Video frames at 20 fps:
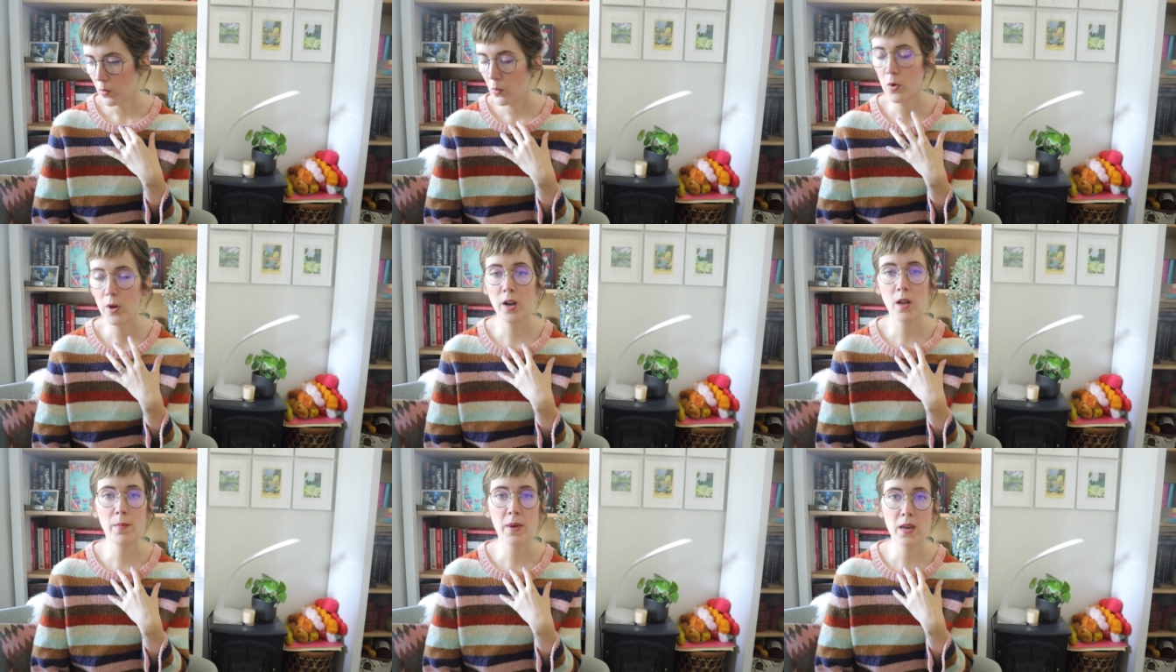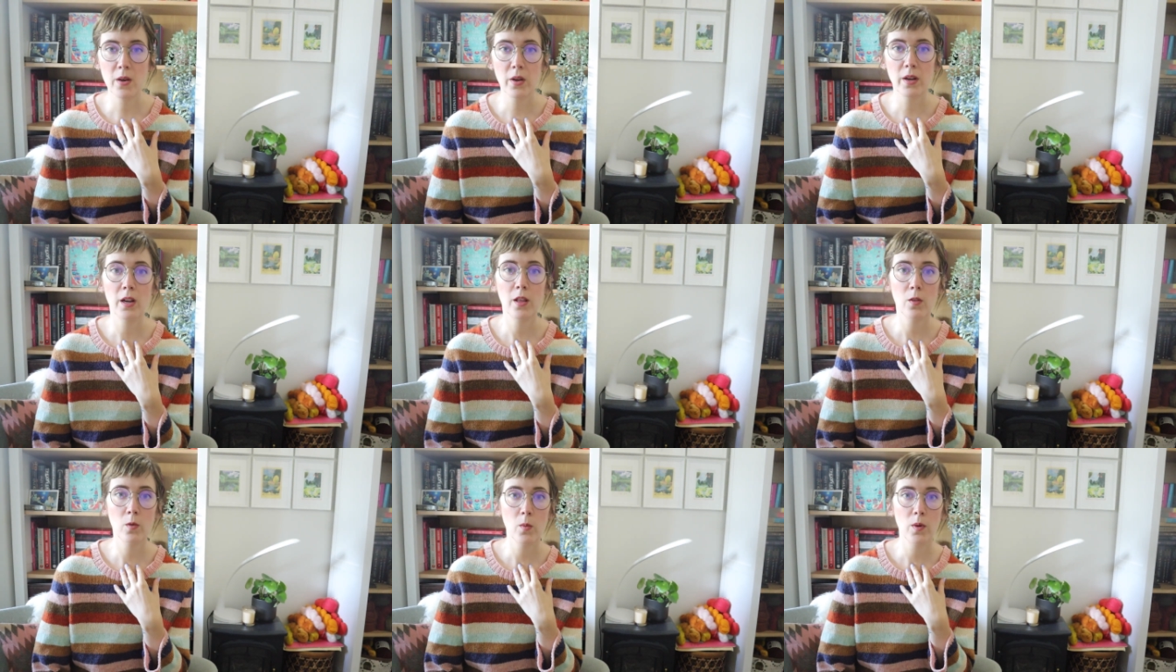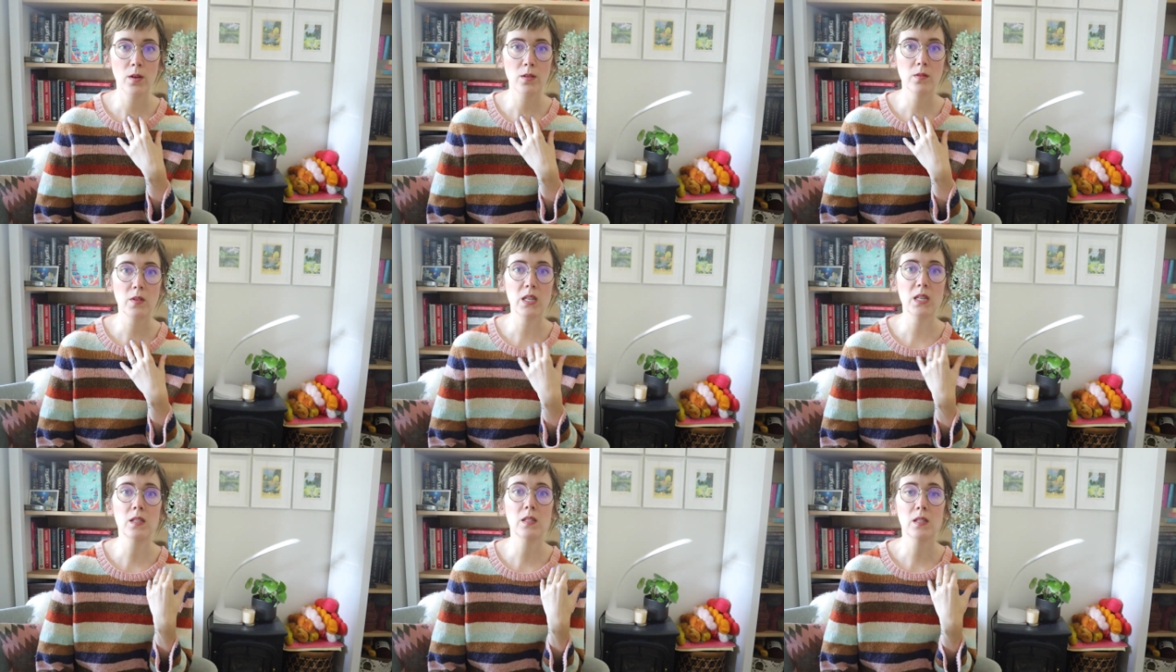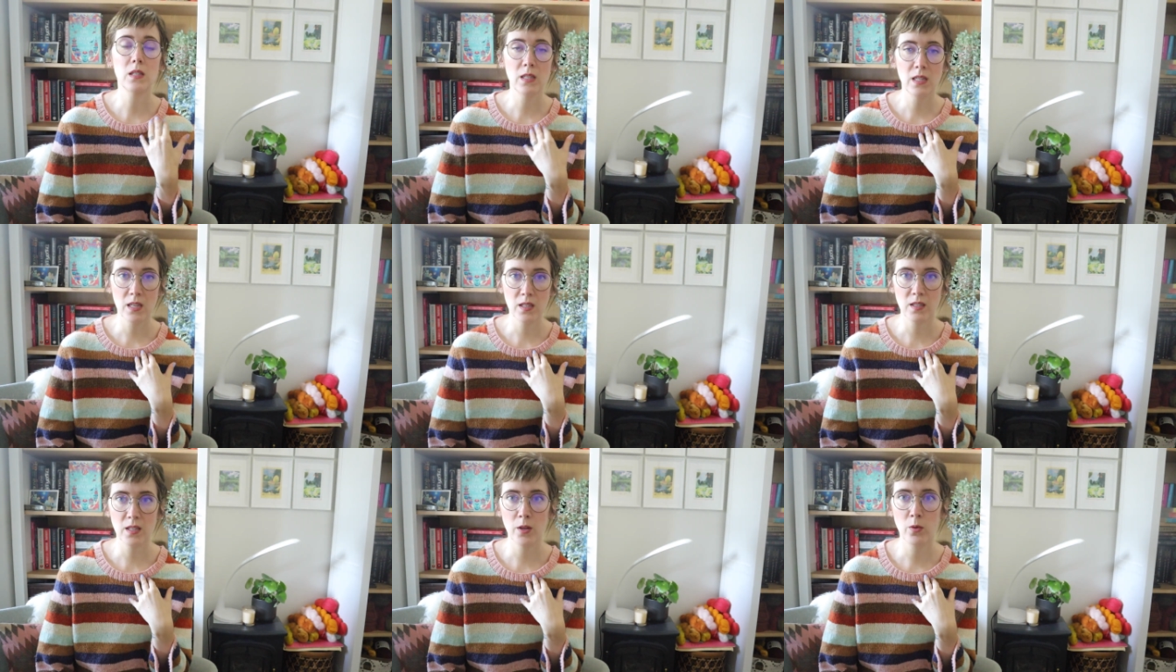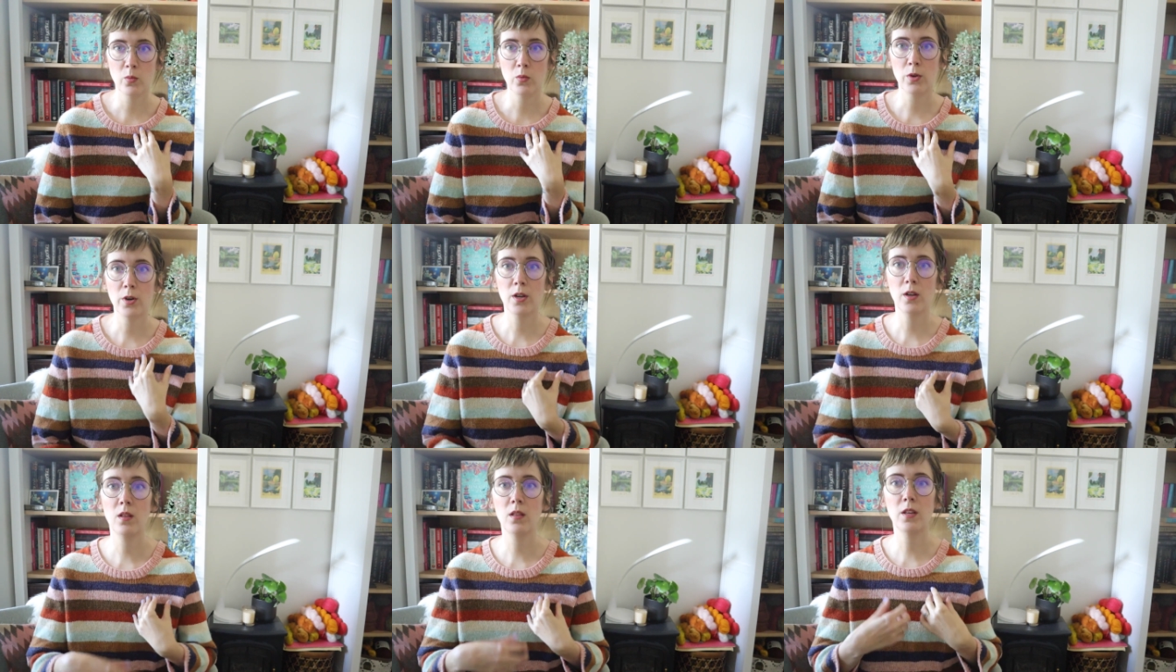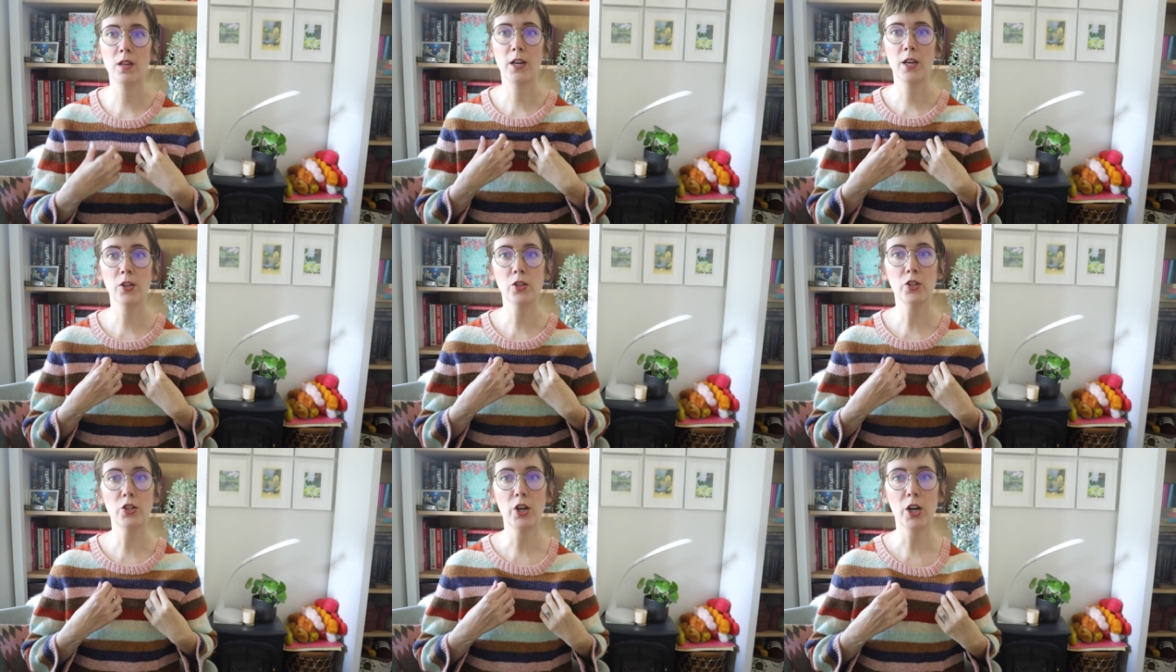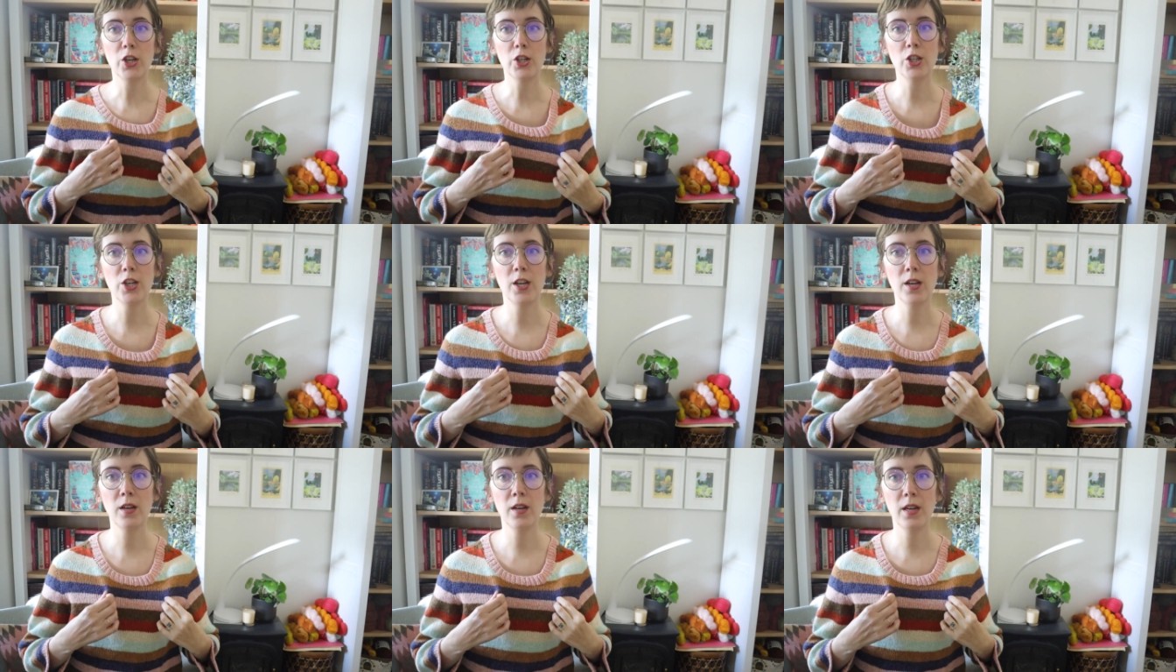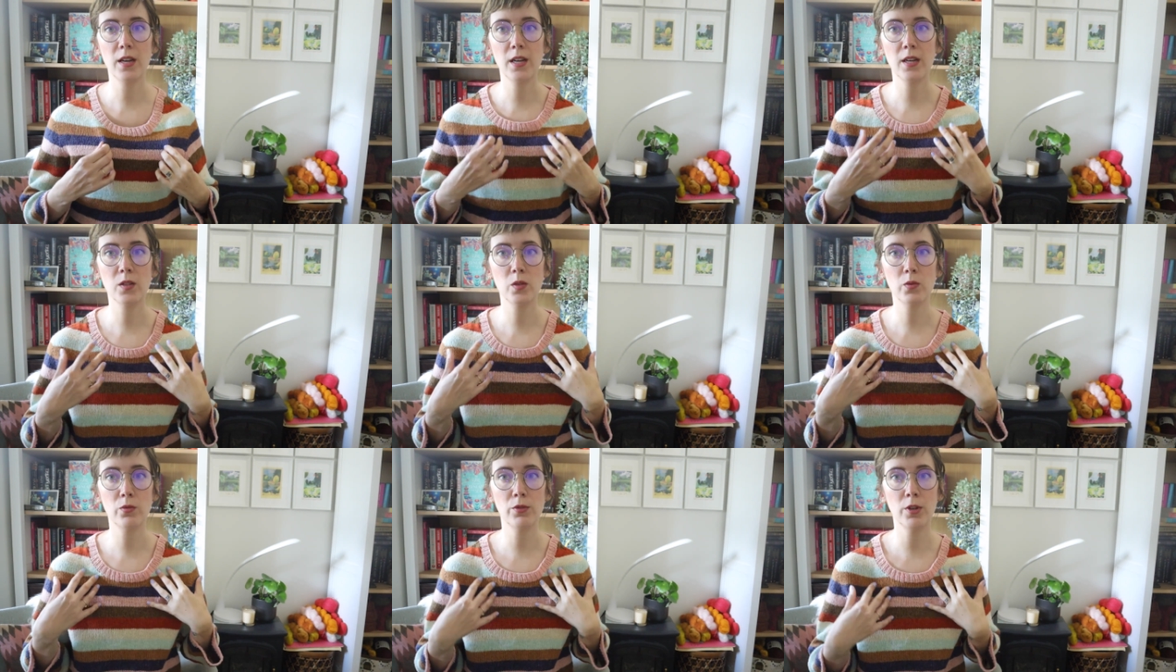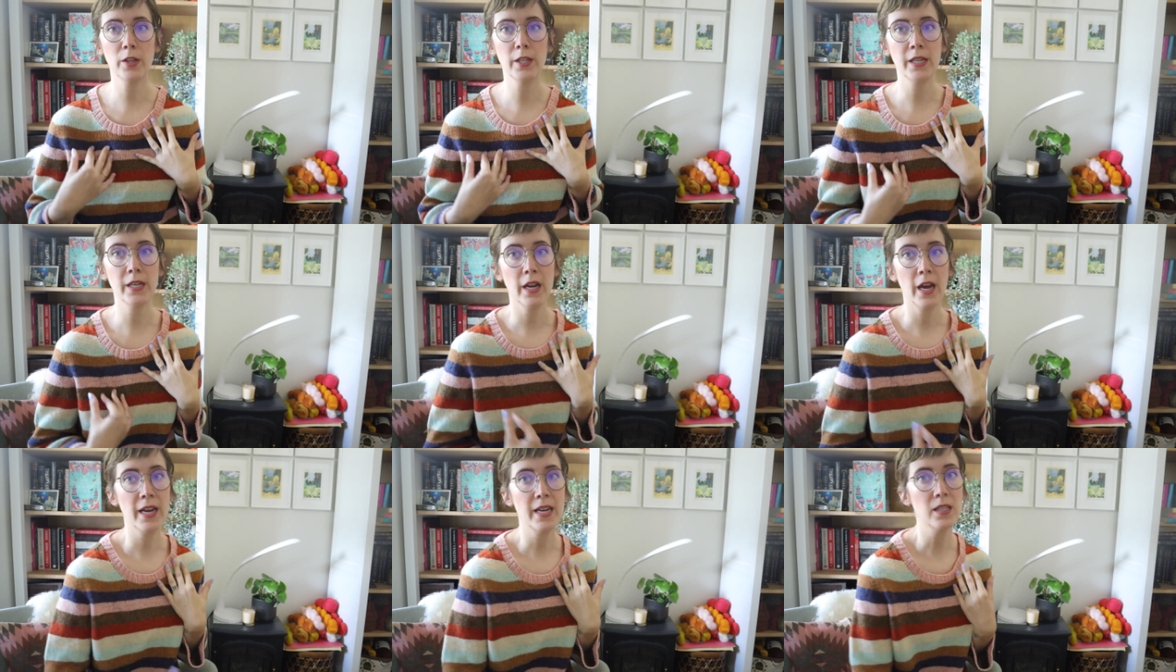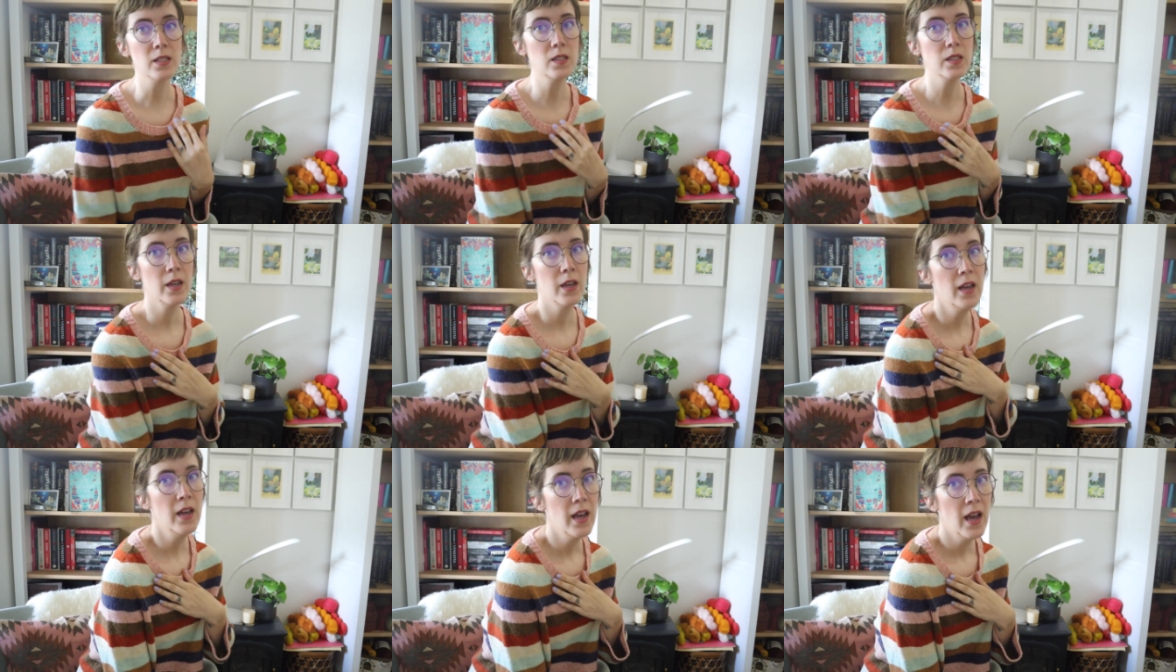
Would I make another one of these? Yes, I would. The construction is really nice.